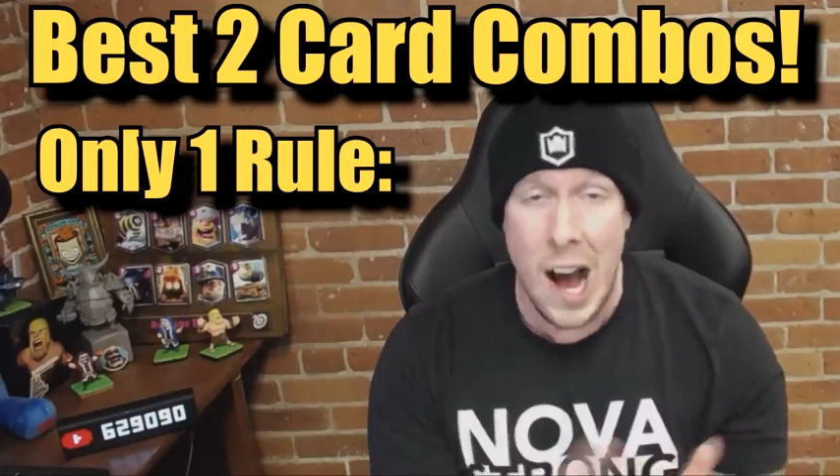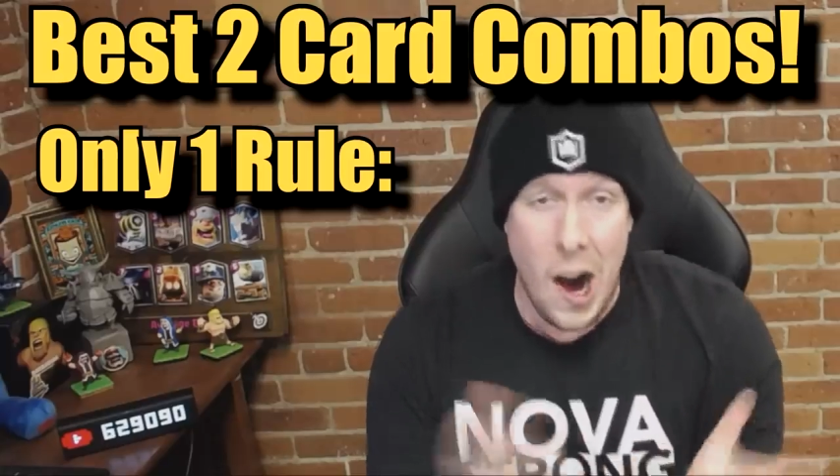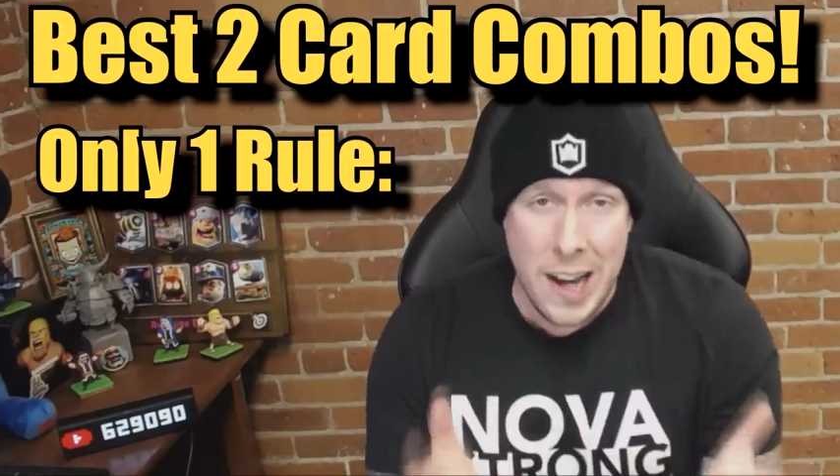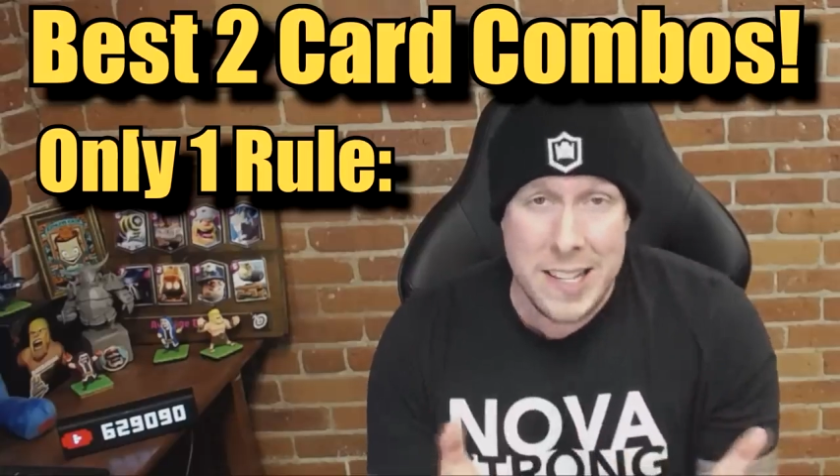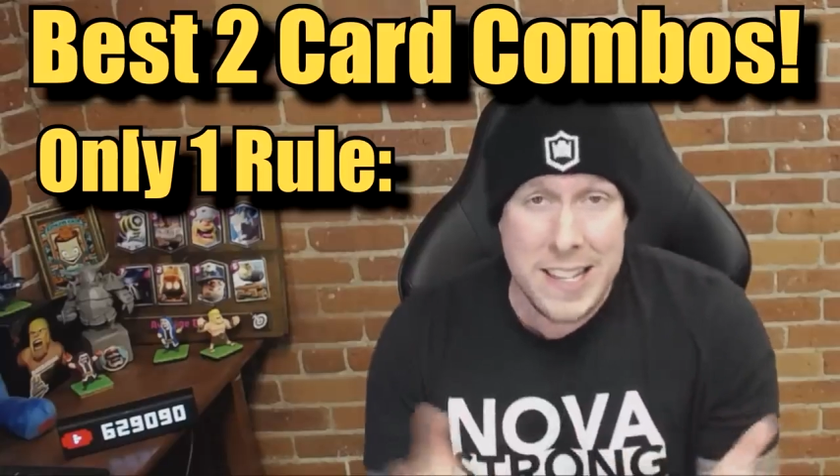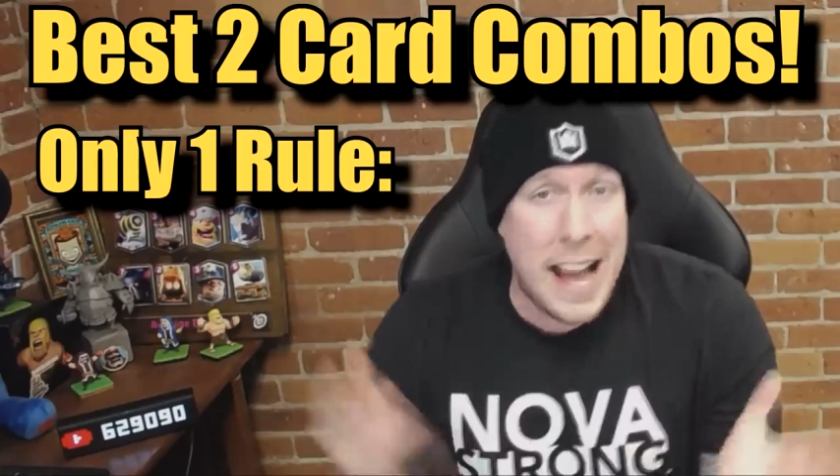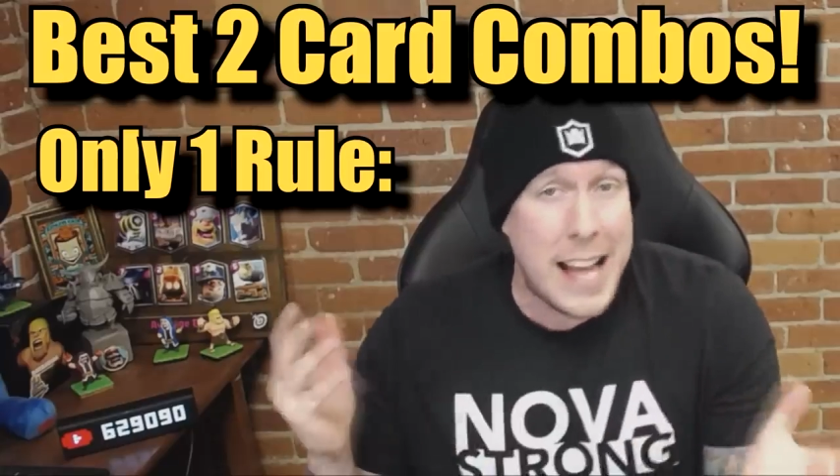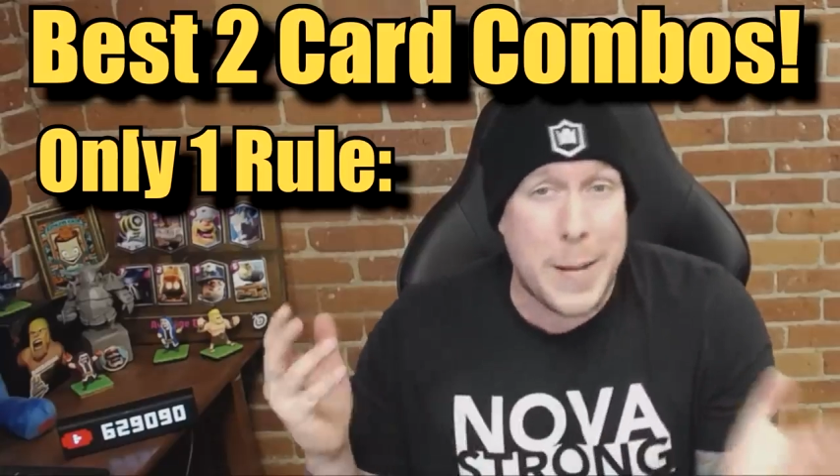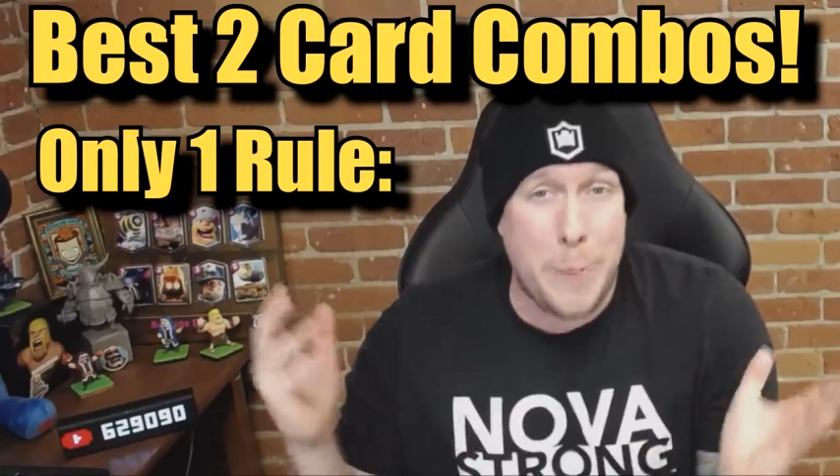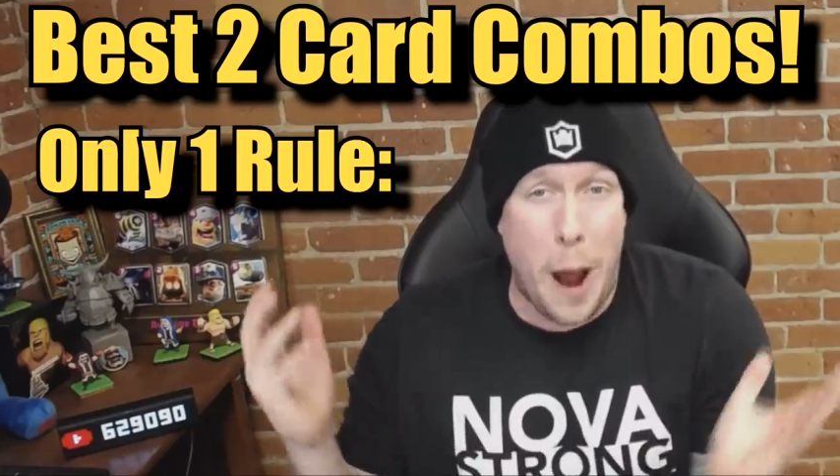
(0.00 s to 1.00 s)
honestly,
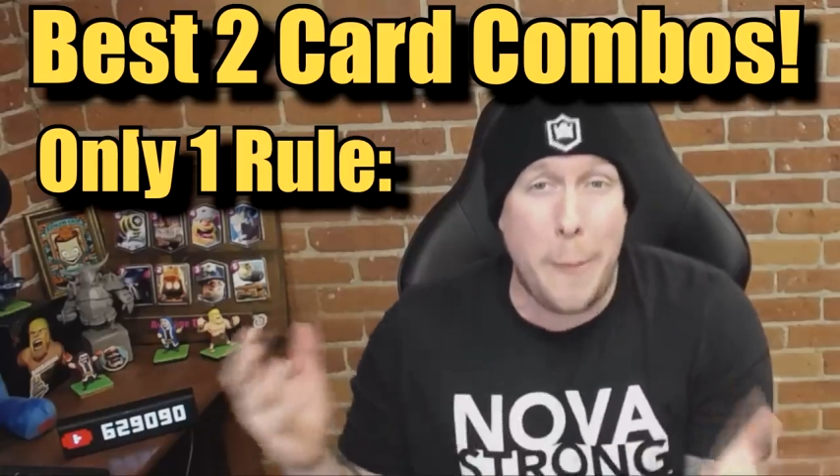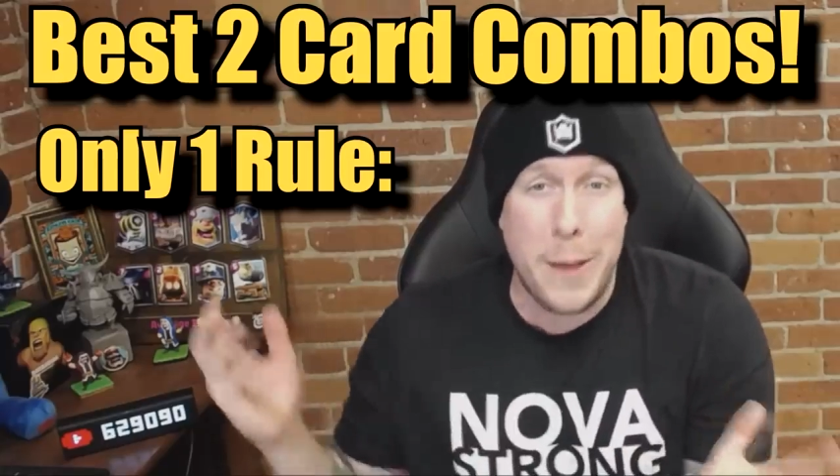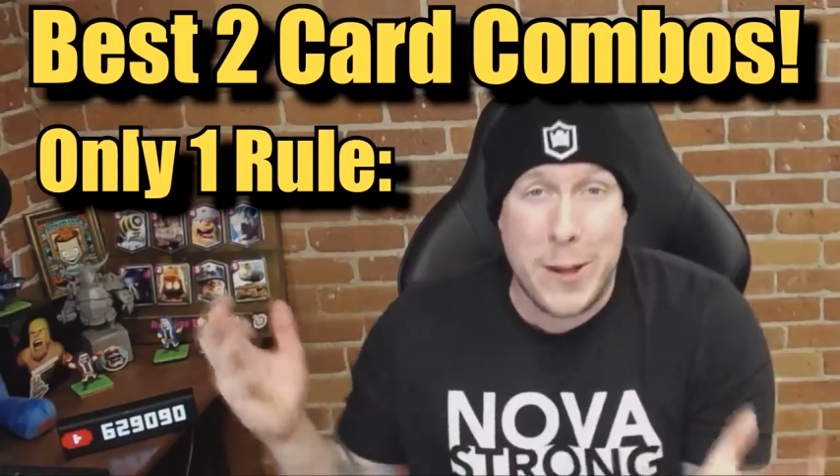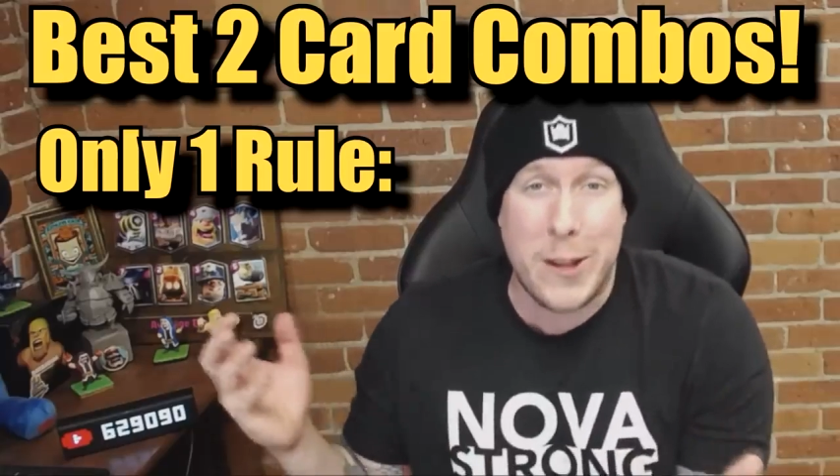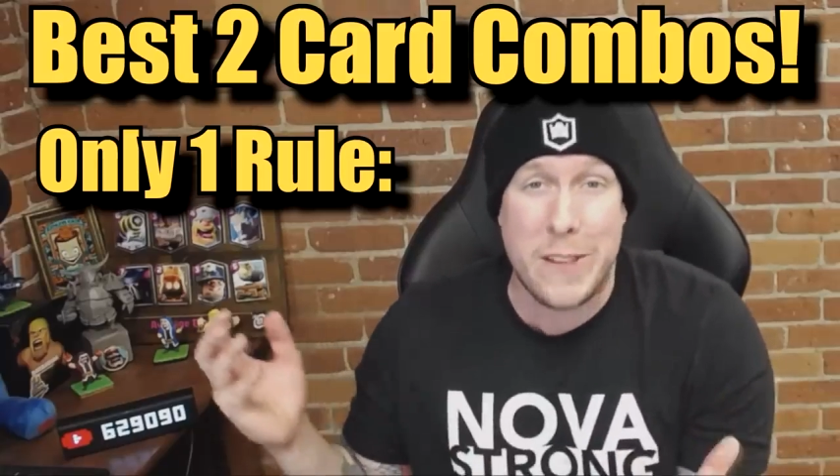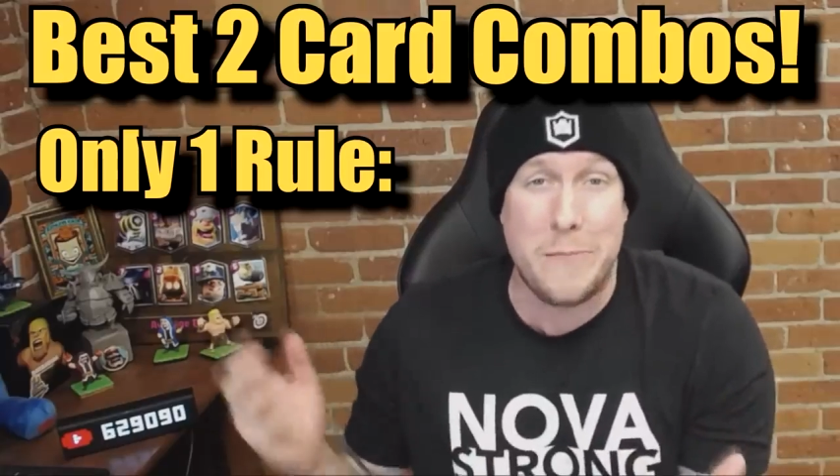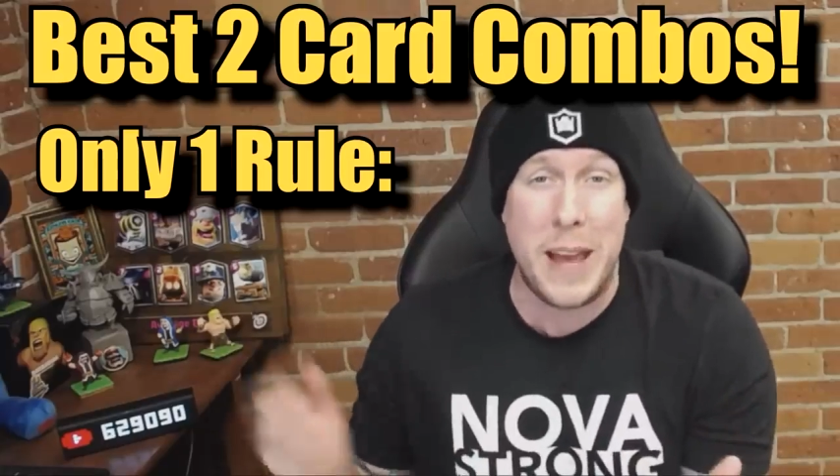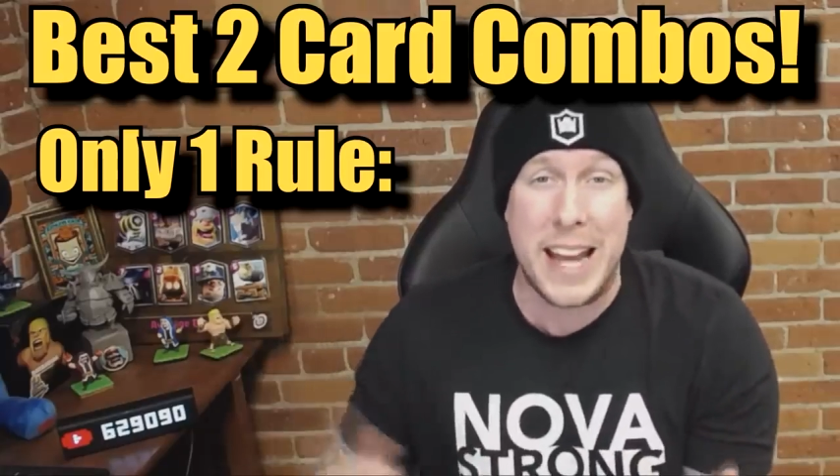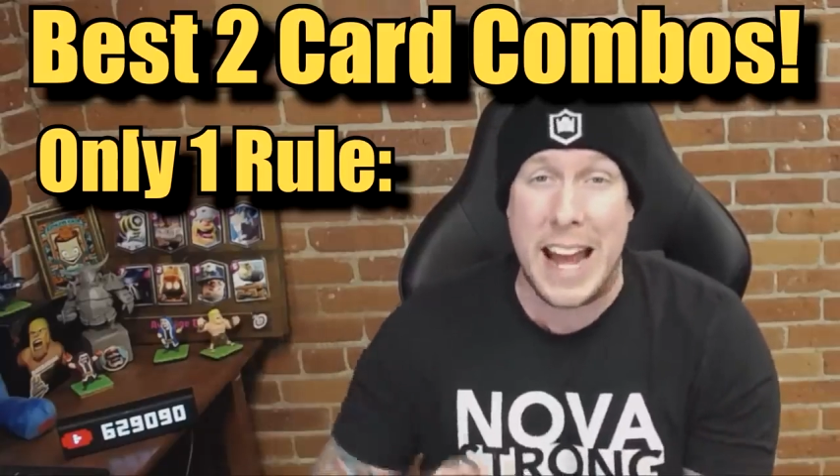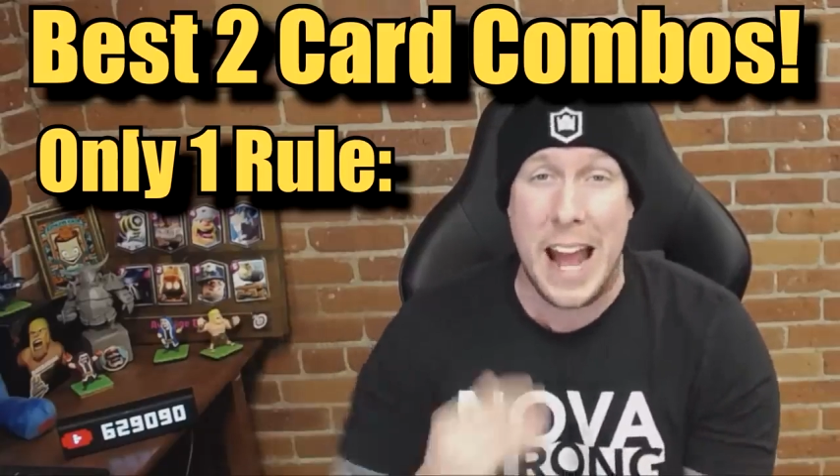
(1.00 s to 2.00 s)
I probably could have
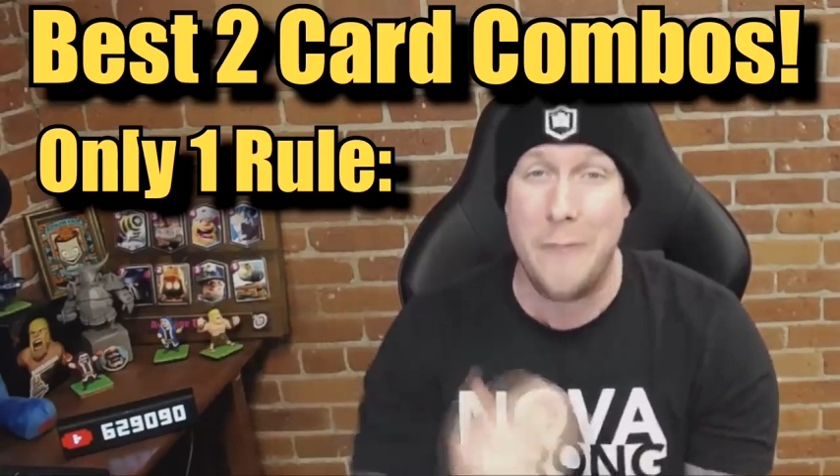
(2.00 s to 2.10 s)
made